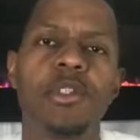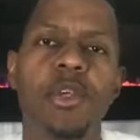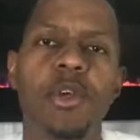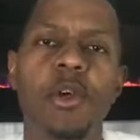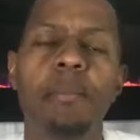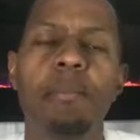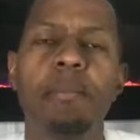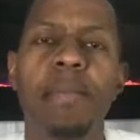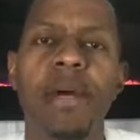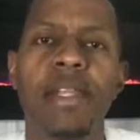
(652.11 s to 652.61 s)

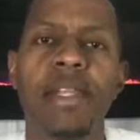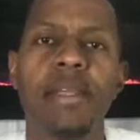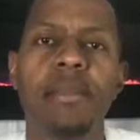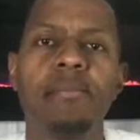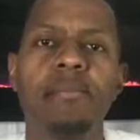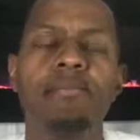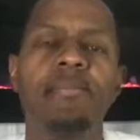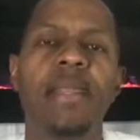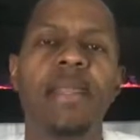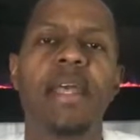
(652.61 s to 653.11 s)
your
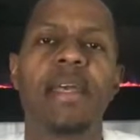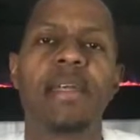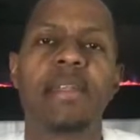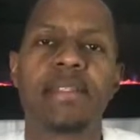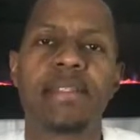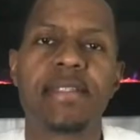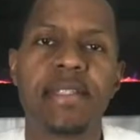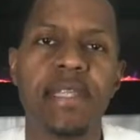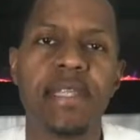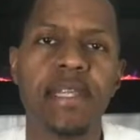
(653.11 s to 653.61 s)
money
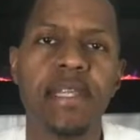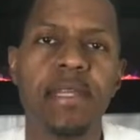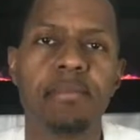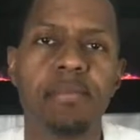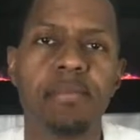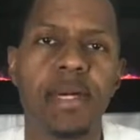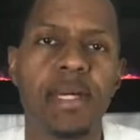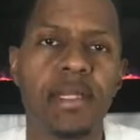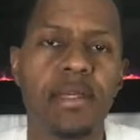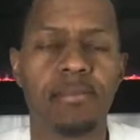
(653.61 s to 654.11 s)
as seed
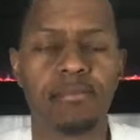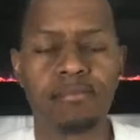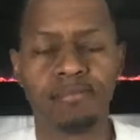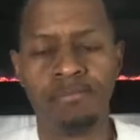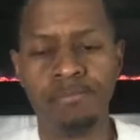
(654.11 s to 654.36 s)
money.